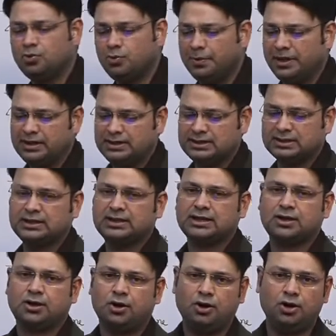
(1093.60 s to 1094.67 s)
movement,
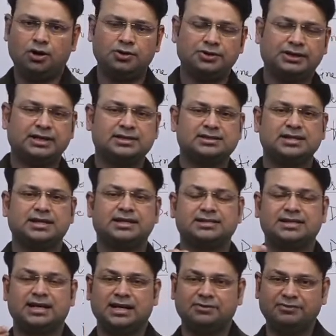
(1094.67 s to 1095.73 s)
or you can say
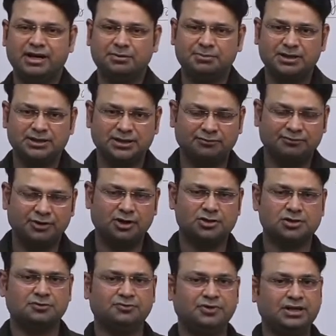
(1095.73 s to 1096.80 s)
it's an environmental
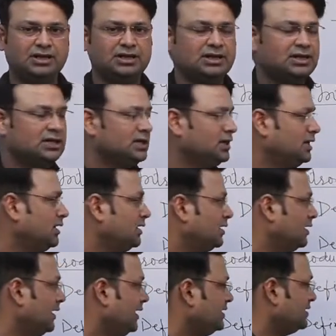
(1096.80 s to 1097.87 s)
philosophy.
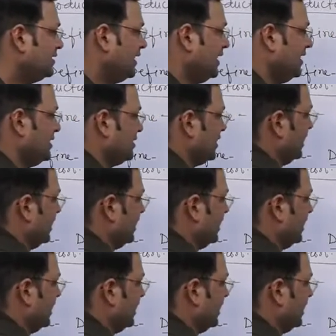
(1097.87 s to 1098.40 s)
It says